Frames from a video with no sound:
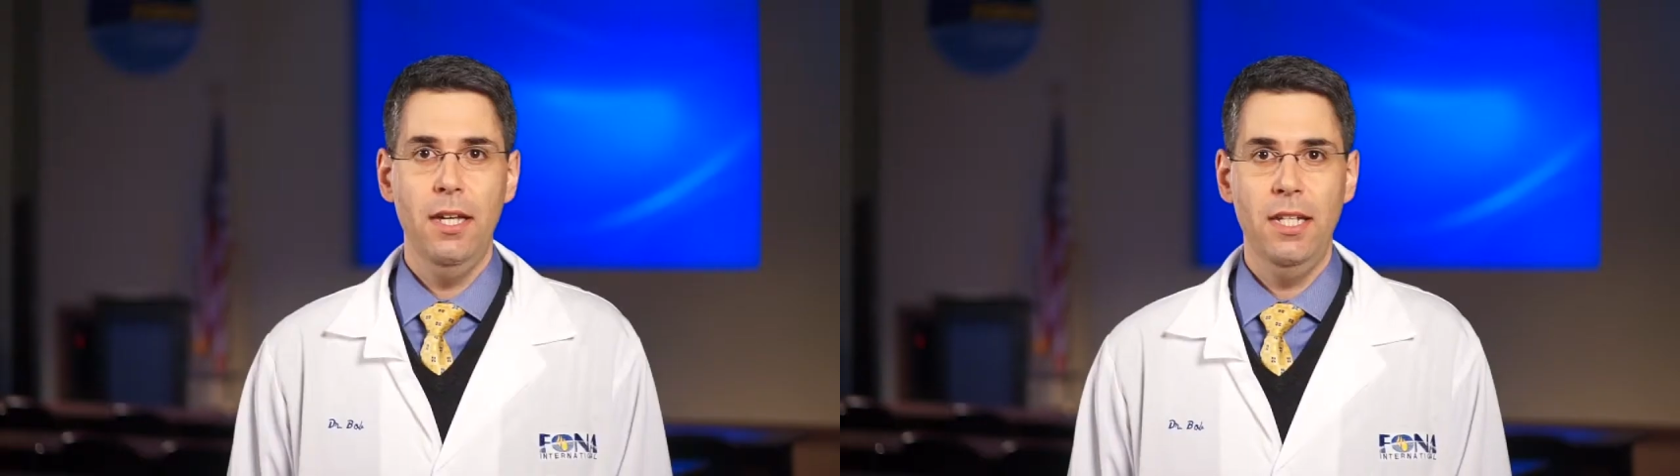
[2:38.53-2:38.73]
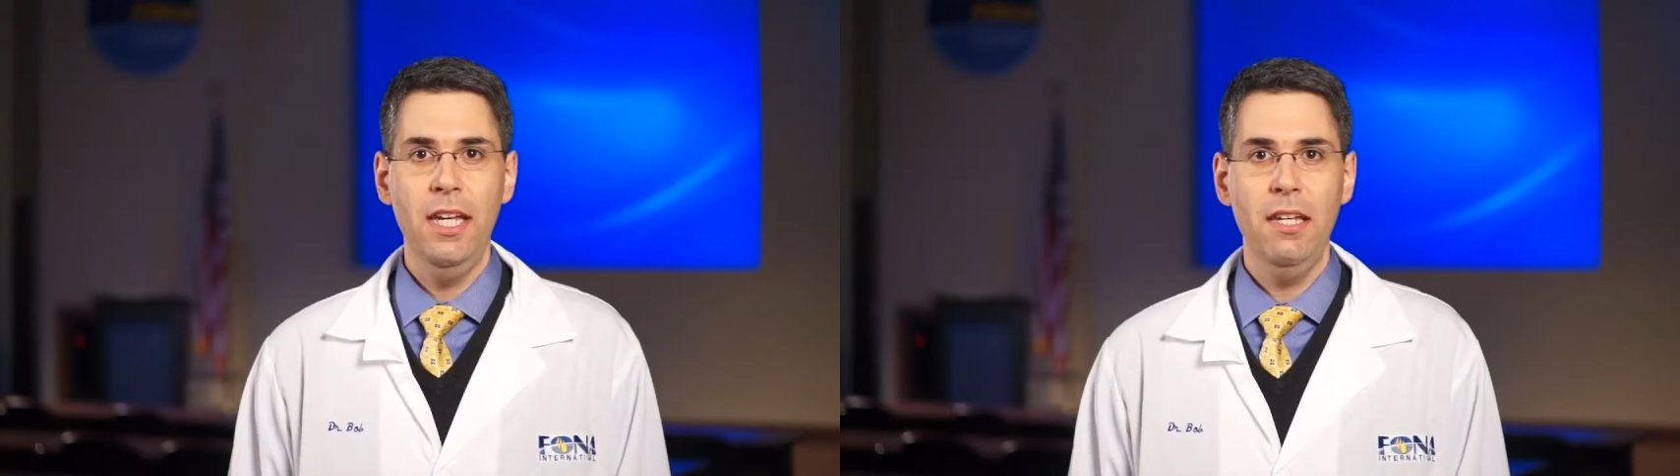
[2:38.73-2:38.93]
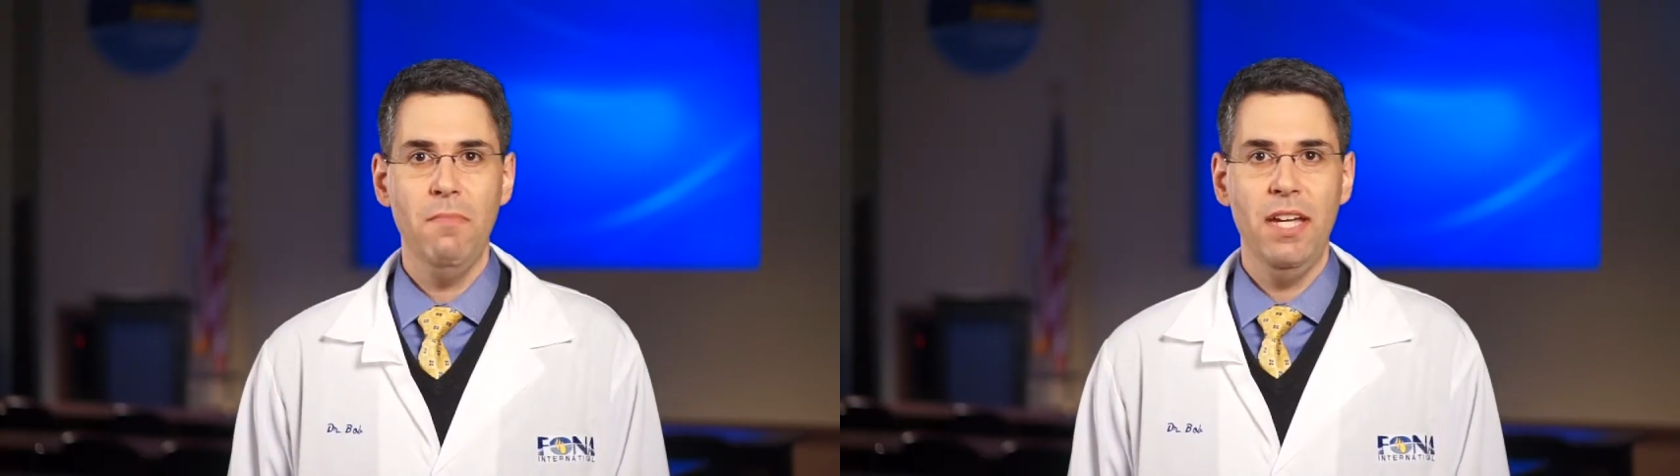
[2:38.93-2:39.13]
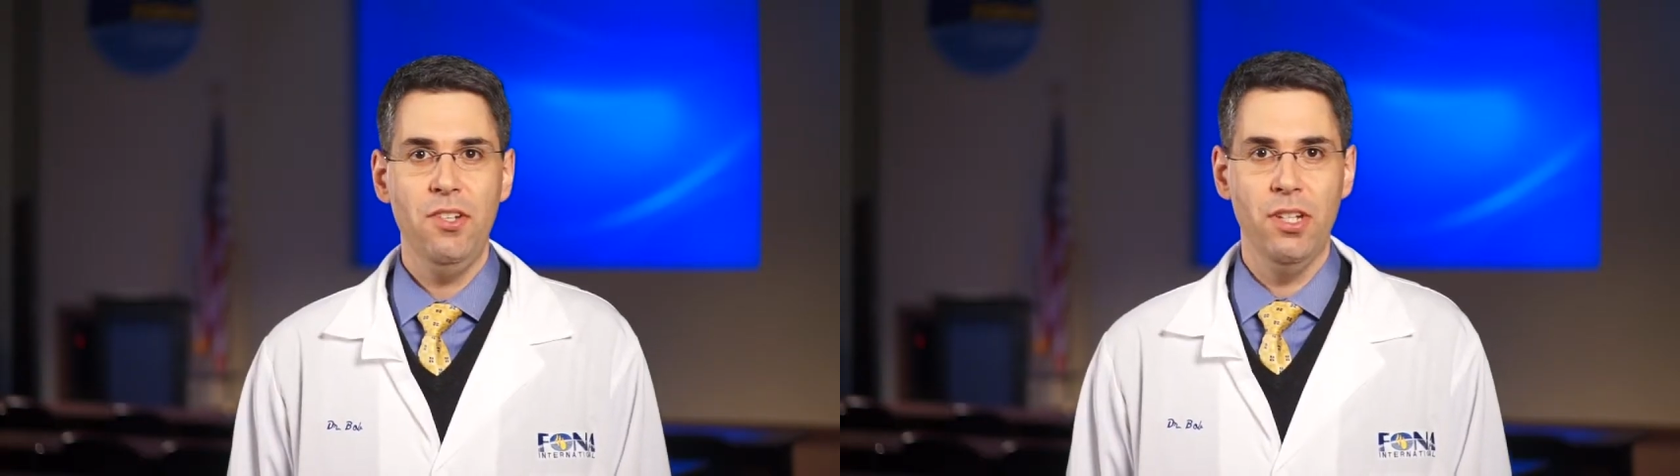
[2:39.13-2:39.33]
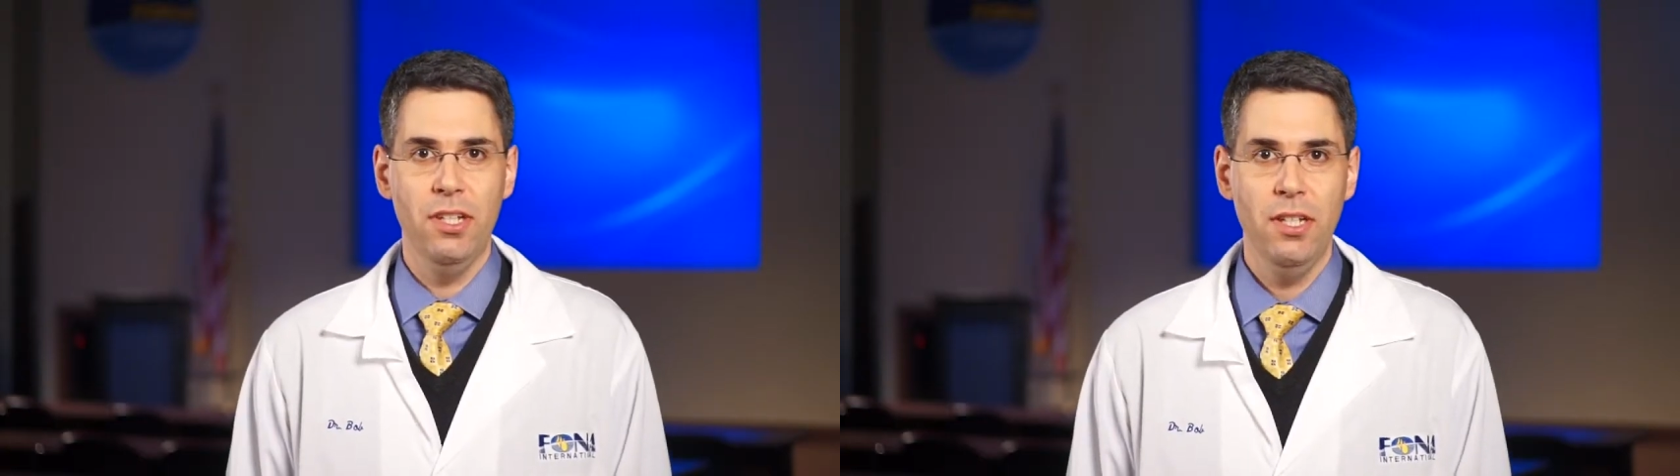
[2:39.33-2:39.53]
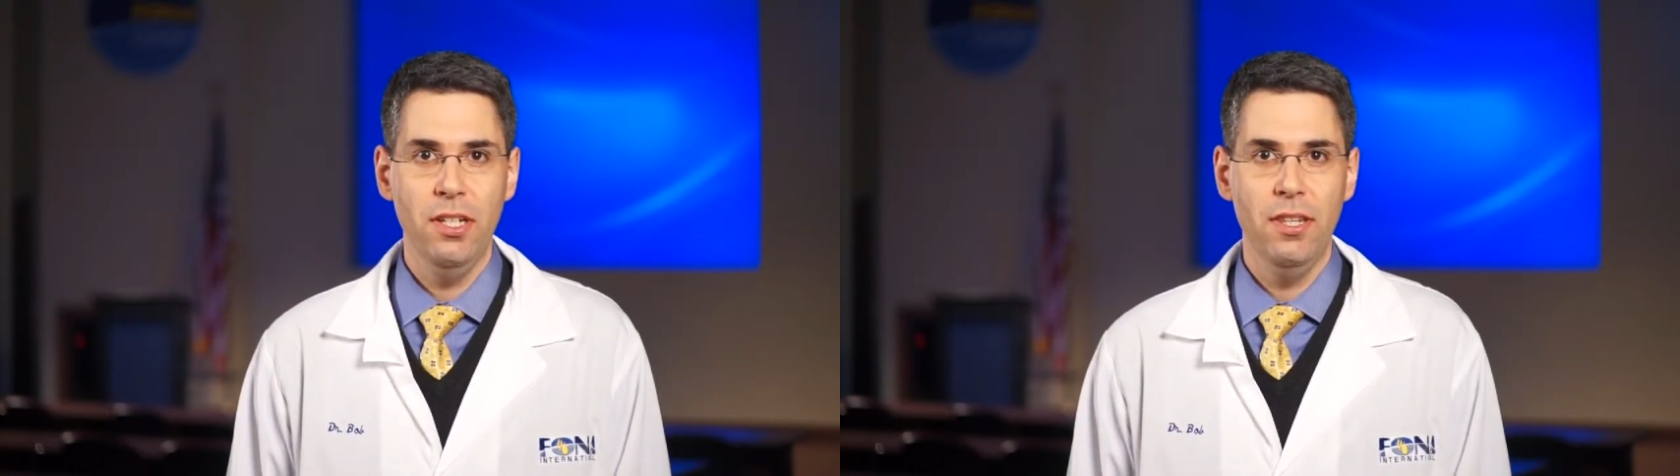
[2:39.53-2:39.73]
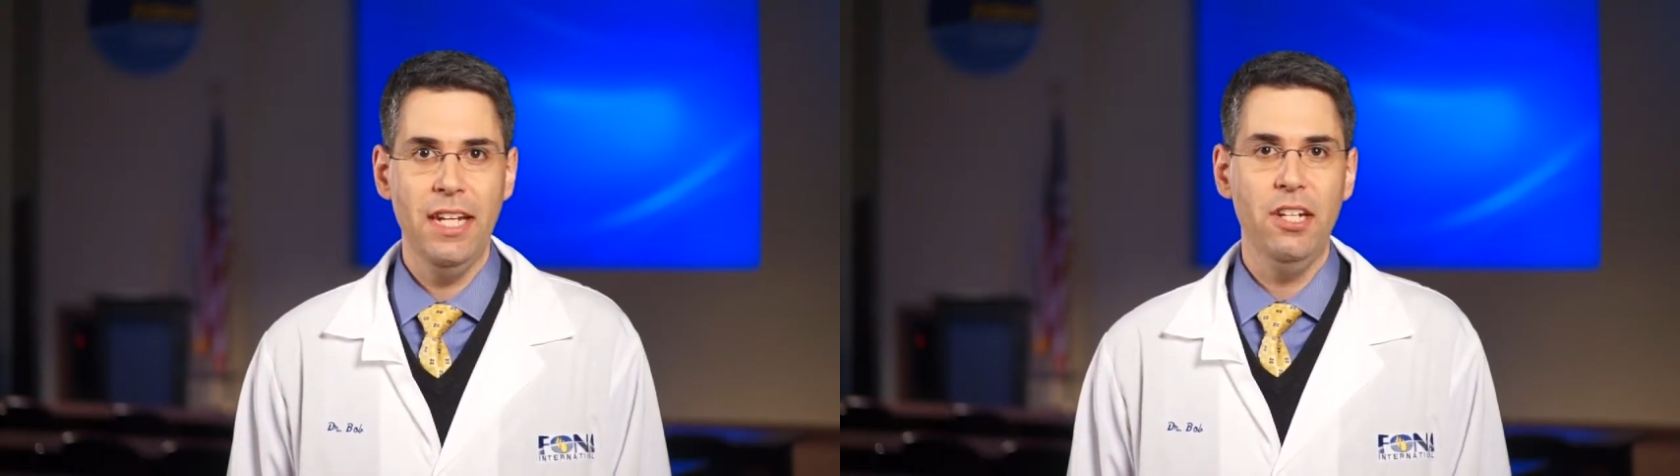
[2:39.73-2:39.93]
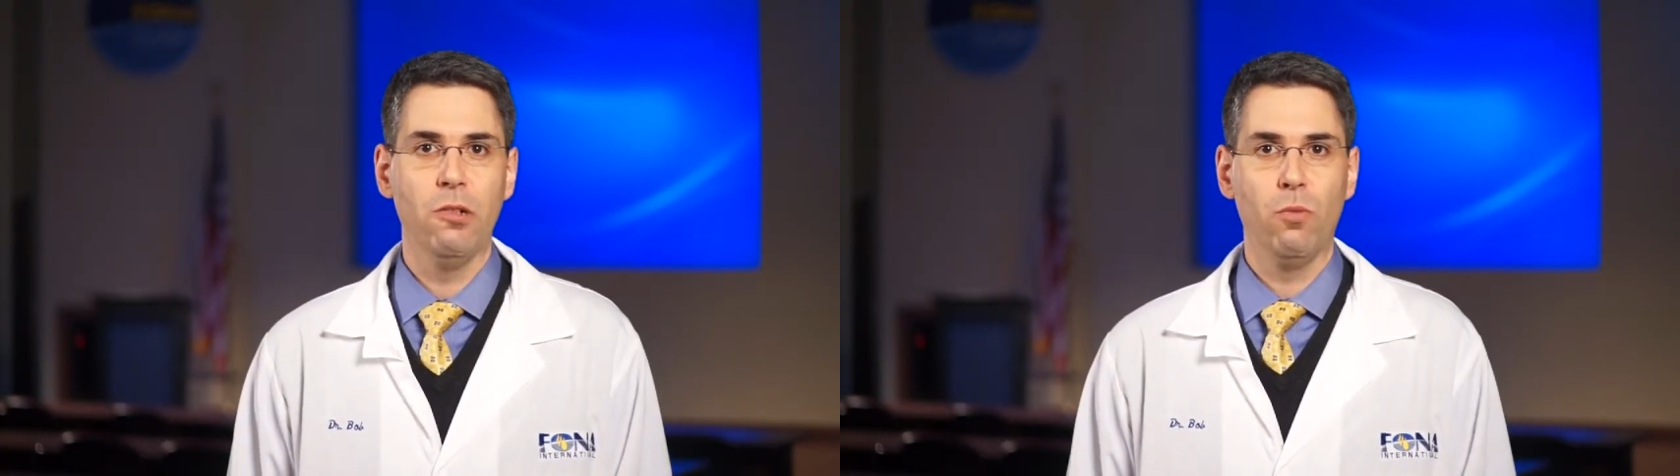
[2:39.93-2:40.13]
And he had mentioned
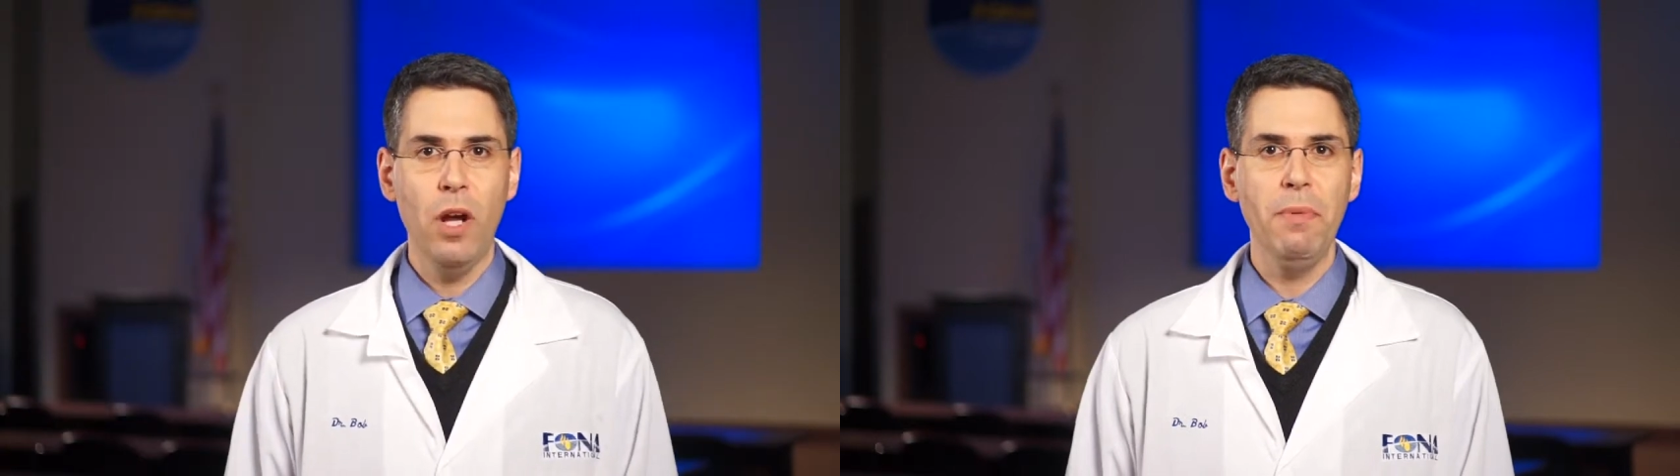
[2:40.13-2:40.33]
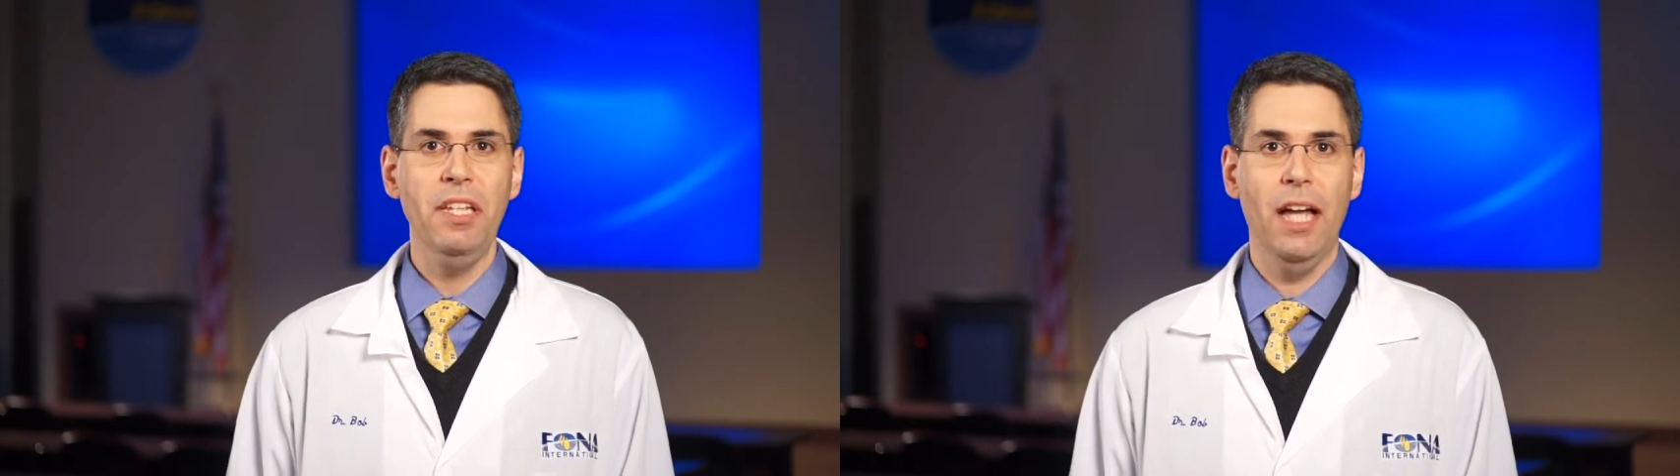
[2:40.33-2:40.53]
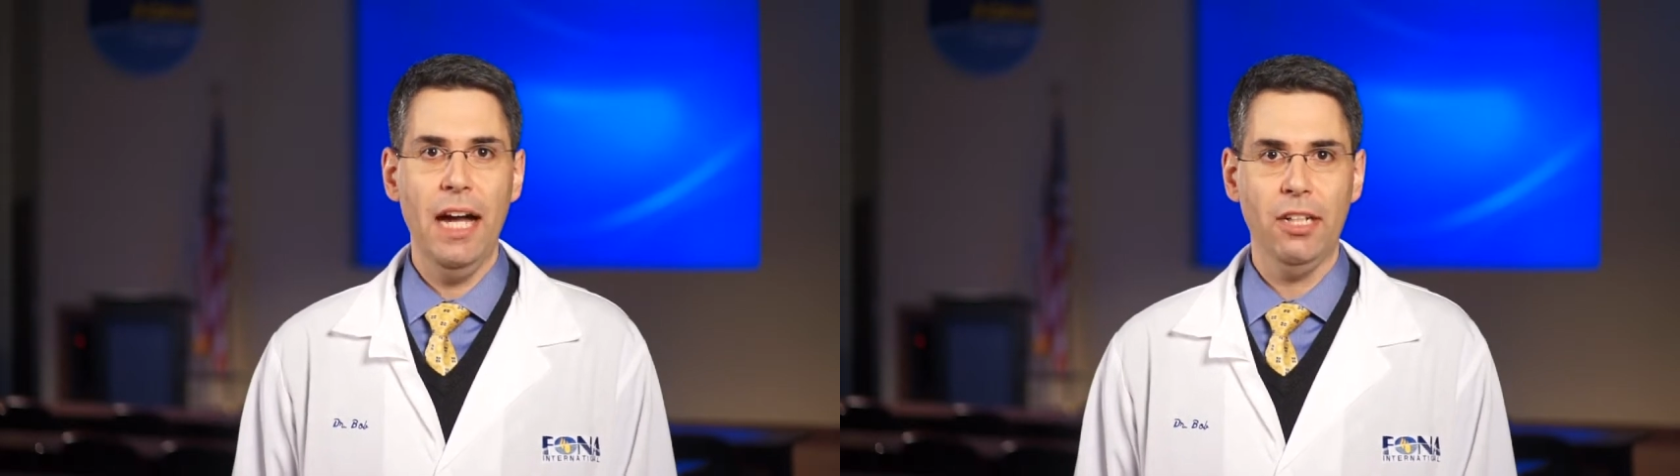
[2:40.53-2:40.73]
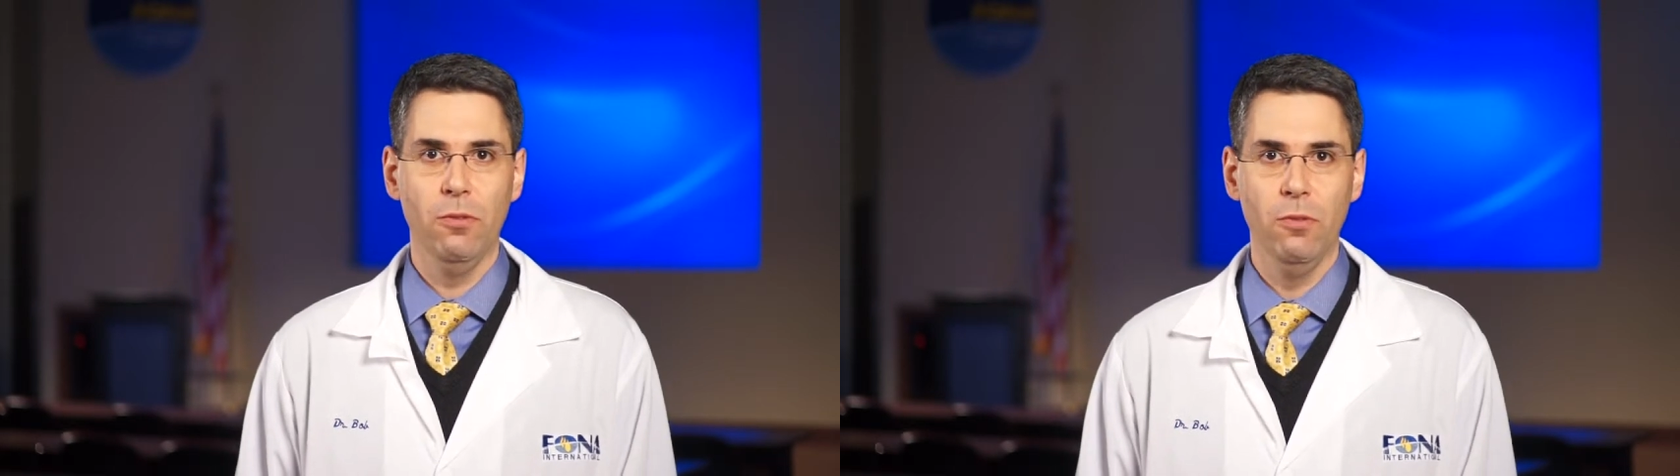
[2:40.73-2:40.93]
that in a rugby locker